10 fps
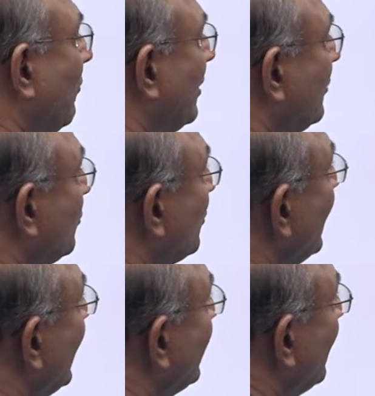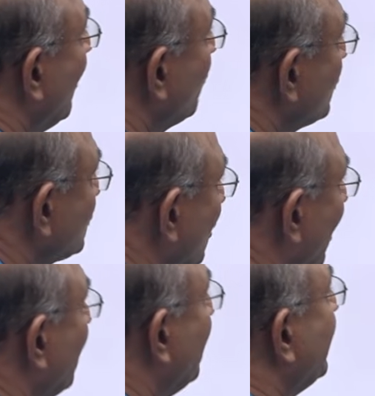want you to learn how to
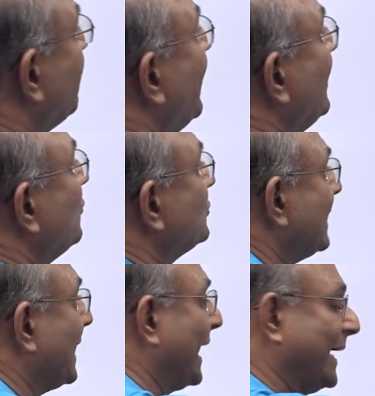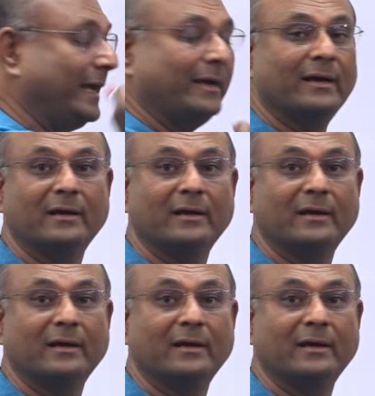solve it by using I,